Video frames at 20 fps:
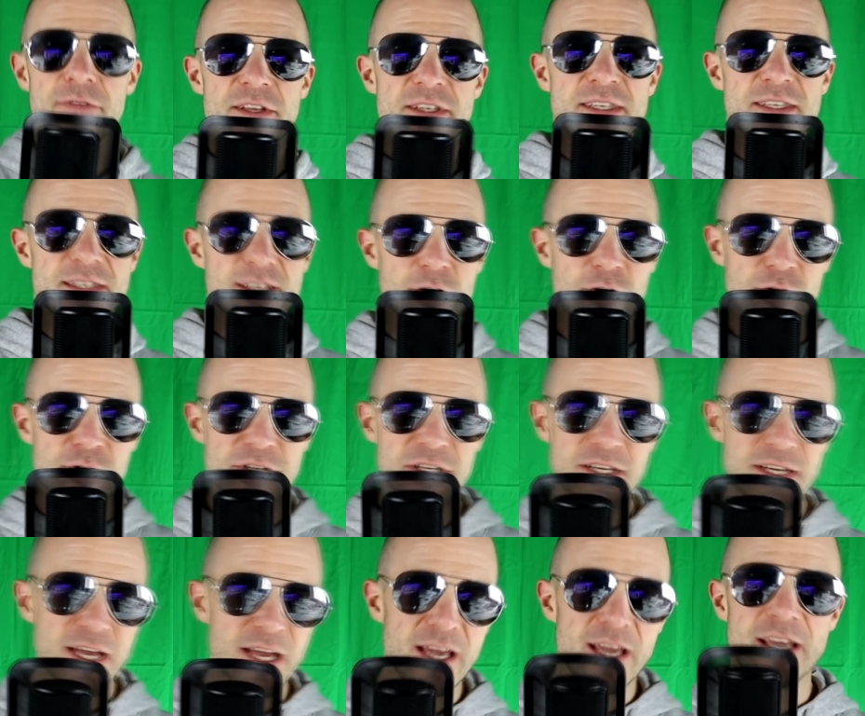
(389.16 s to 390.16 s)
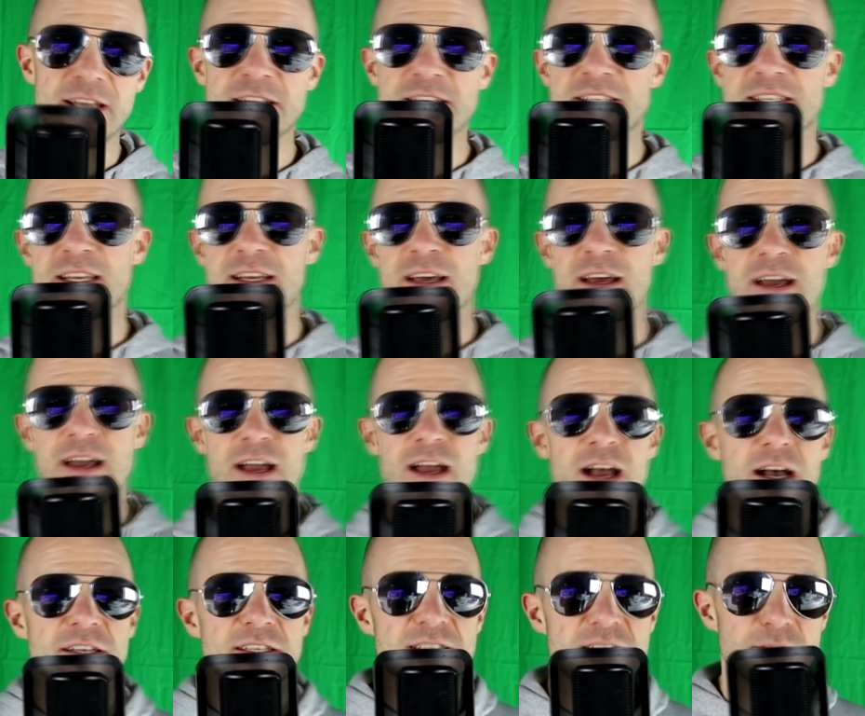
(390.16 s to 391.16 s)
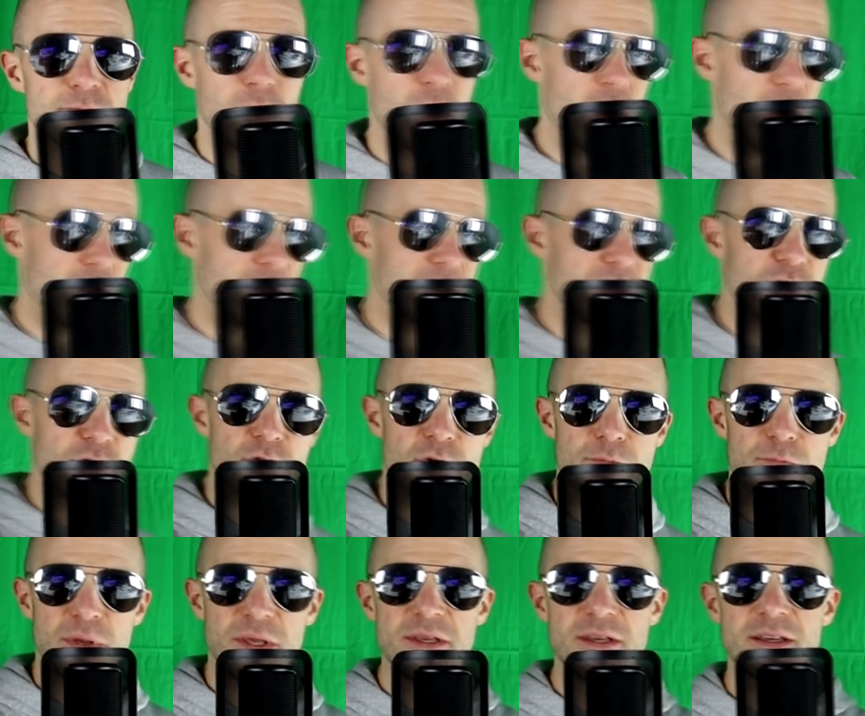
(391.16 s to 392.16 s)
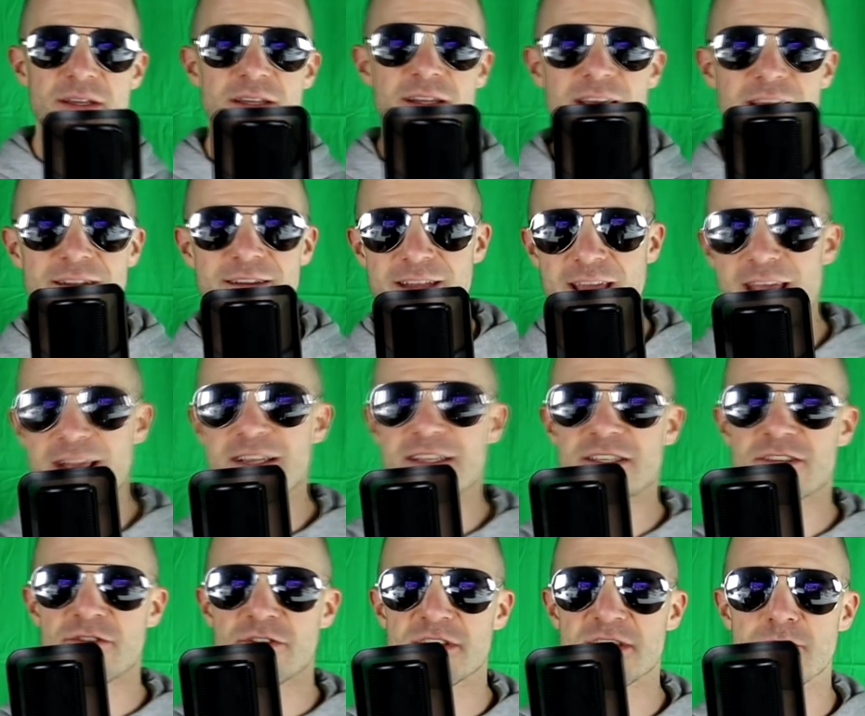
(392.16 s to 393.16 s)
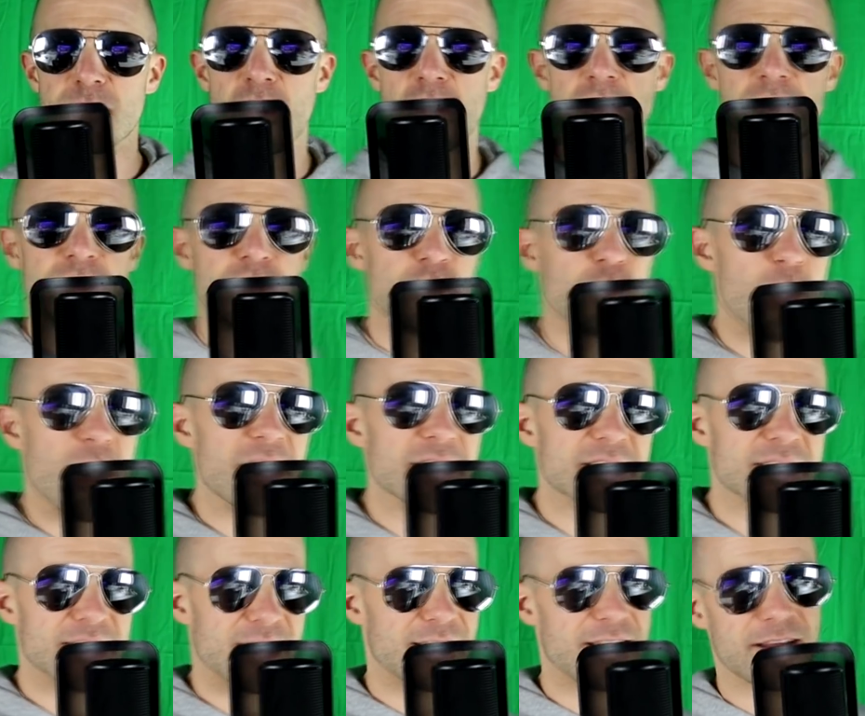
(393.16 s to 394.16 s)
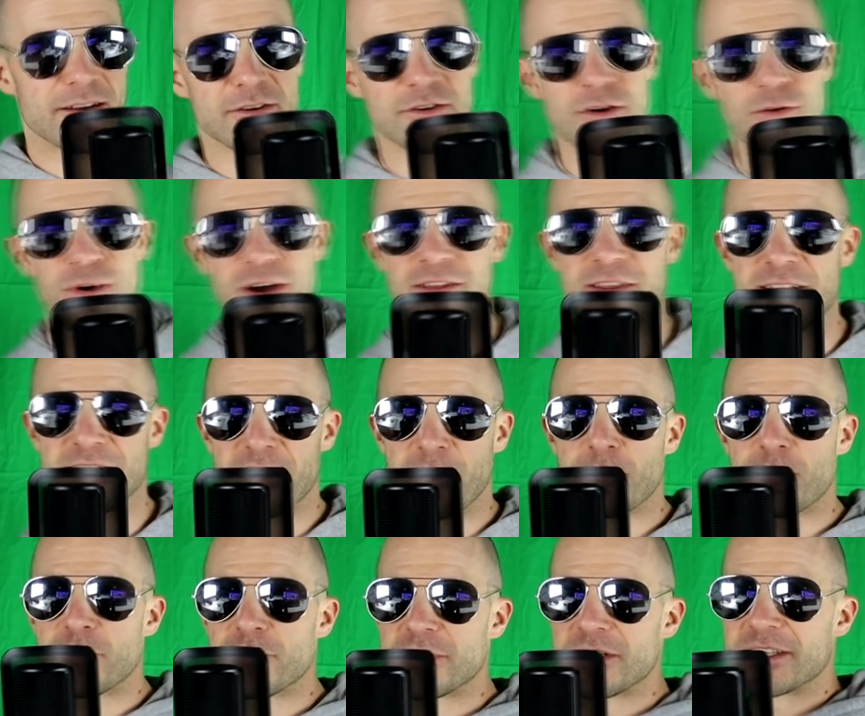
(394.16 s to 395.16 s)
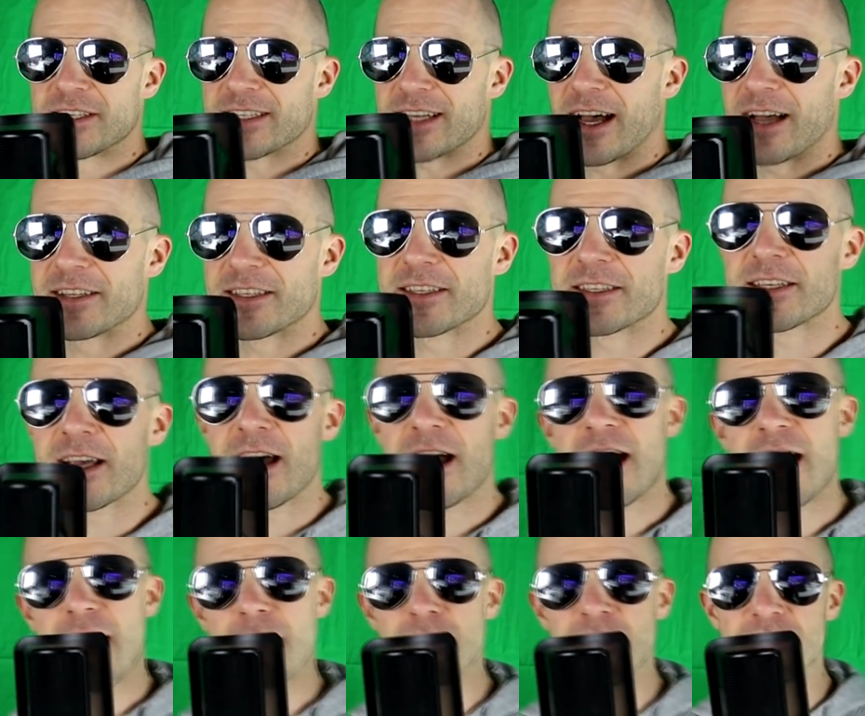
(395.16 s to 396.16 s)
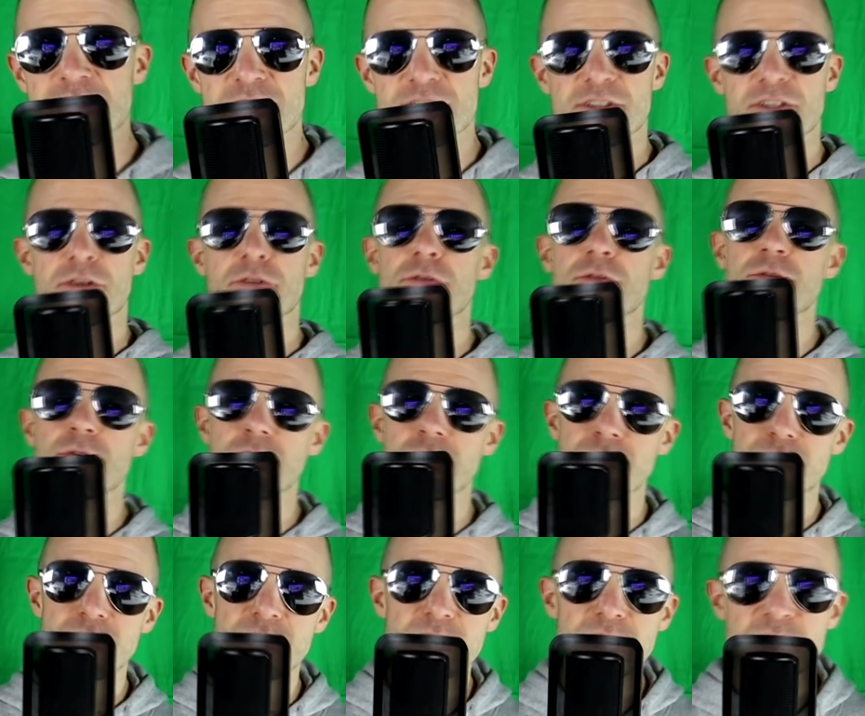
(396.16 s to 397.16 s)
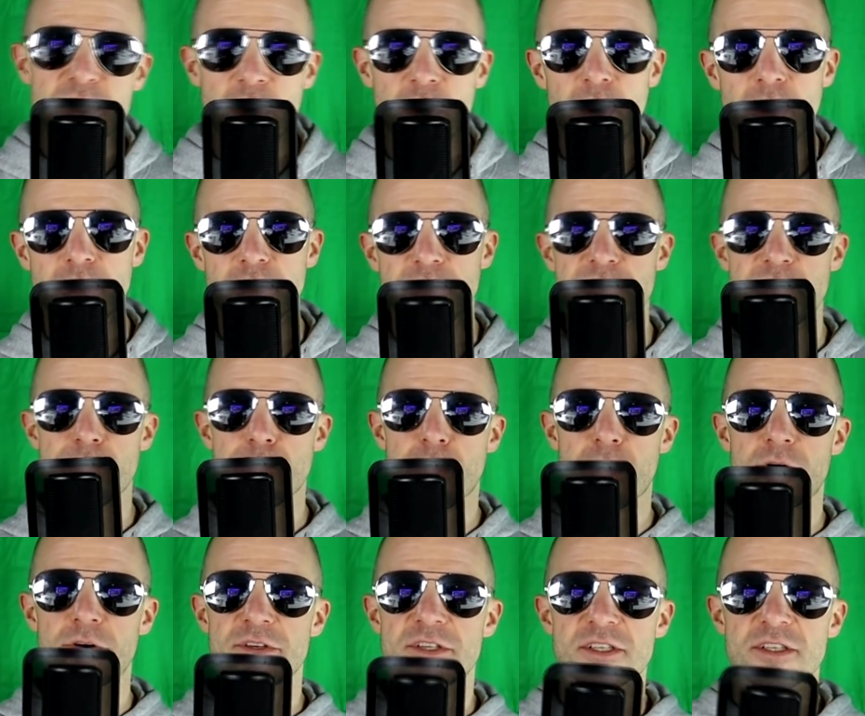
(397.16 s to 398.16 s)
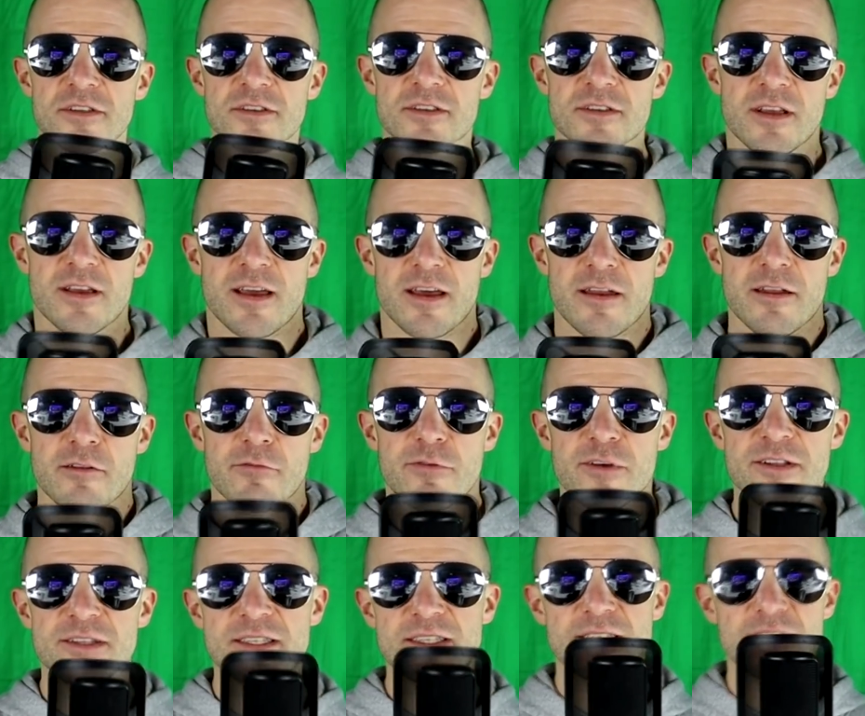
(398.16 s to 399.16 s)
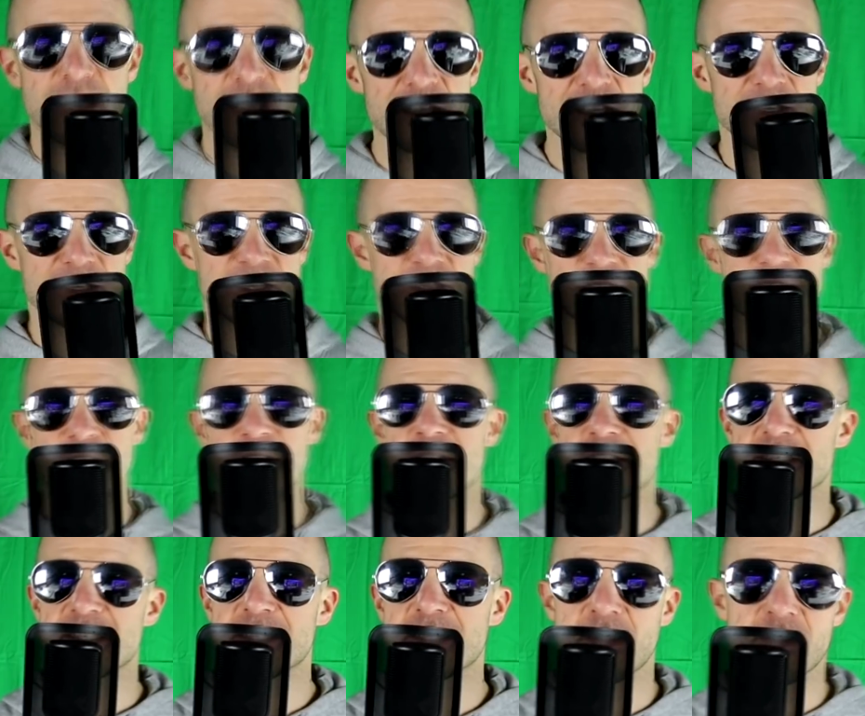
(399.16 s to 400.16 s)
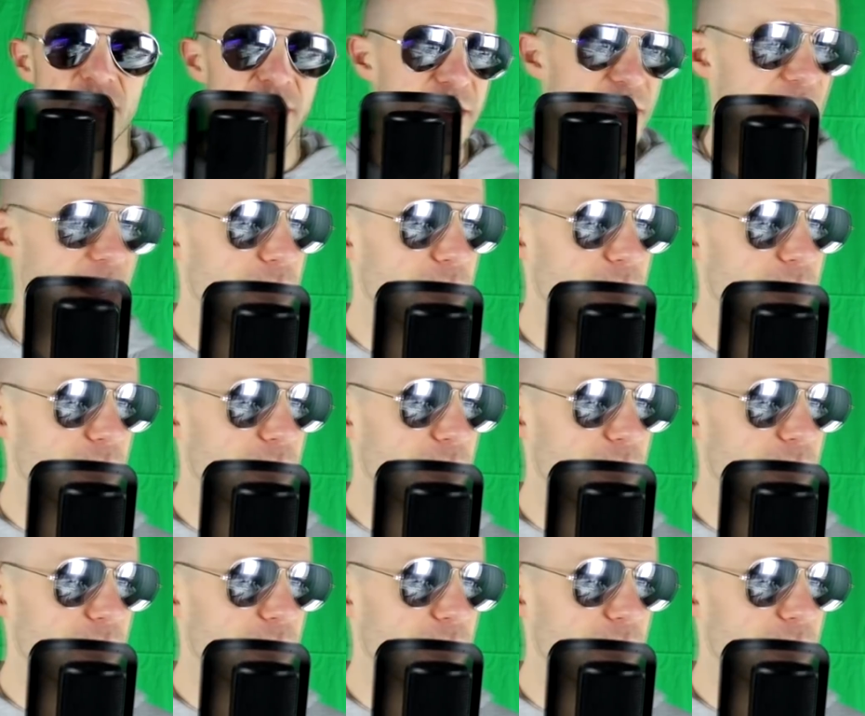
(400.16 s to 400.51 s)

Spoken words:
This is a hoodie. It is a small European and extra small US. I don't know why they differ these sizes. I'm not too tall of a person, and it fits kind of snugly.